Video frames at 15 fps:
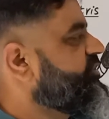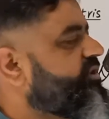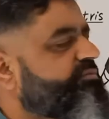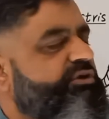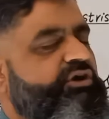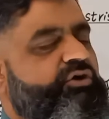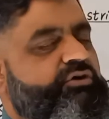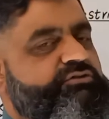
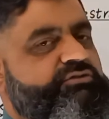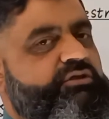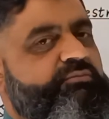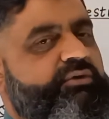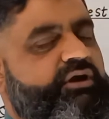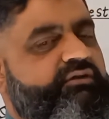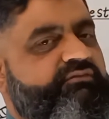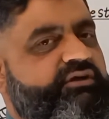from the
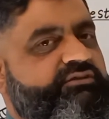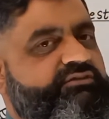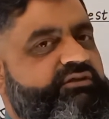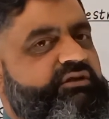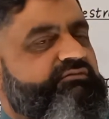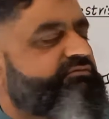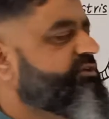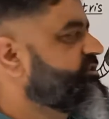dorsal blood
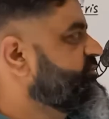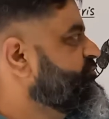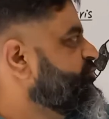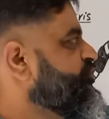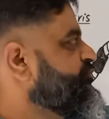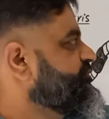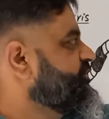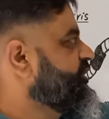vessel which
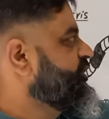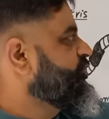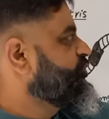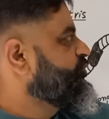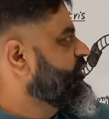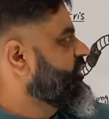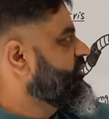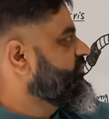moves
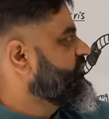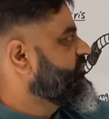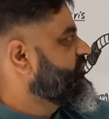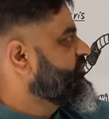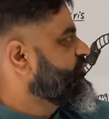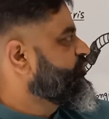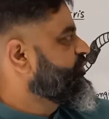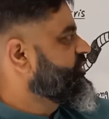into the
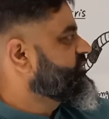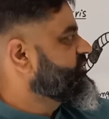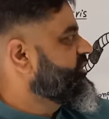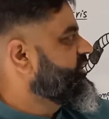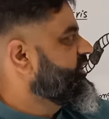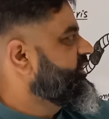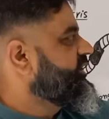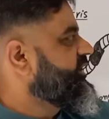towards
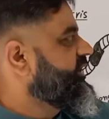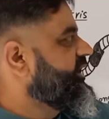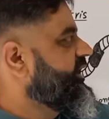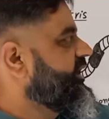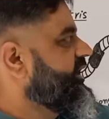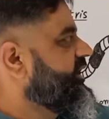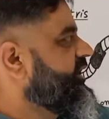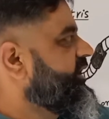the
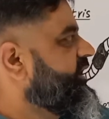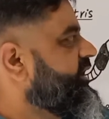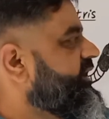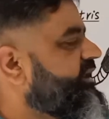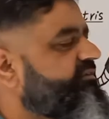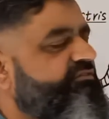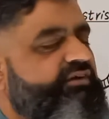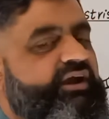
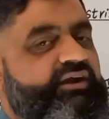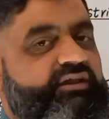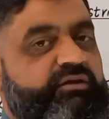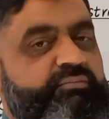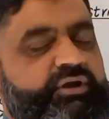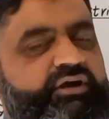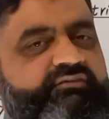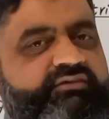
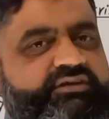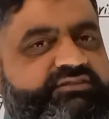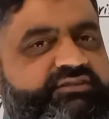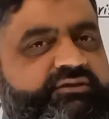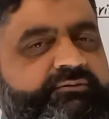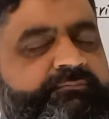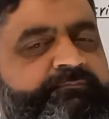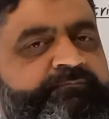ventral blood
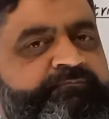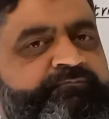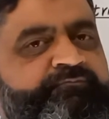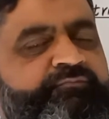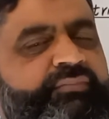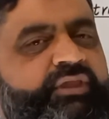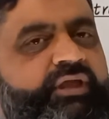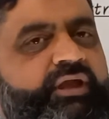vessel,
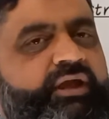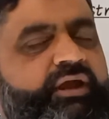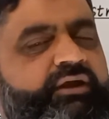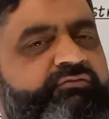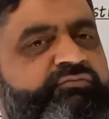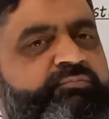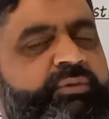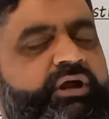
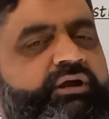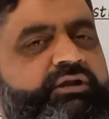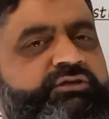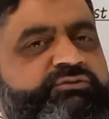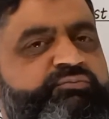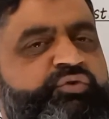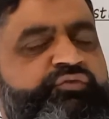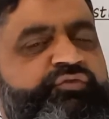and blood
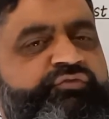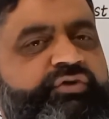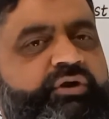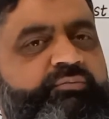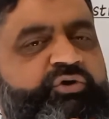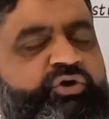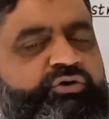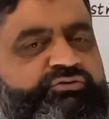is moved
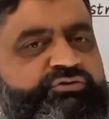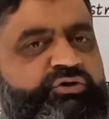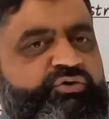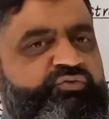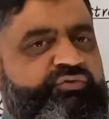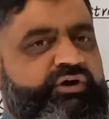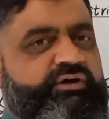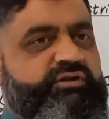from dorsal
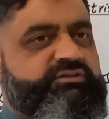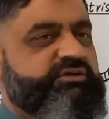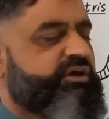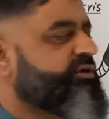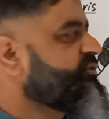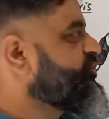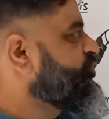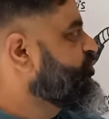to ventral
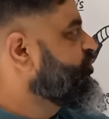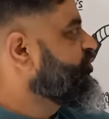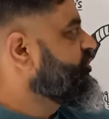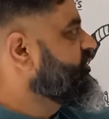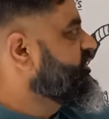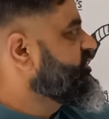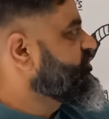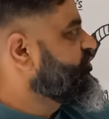side through
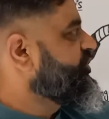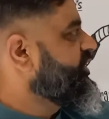these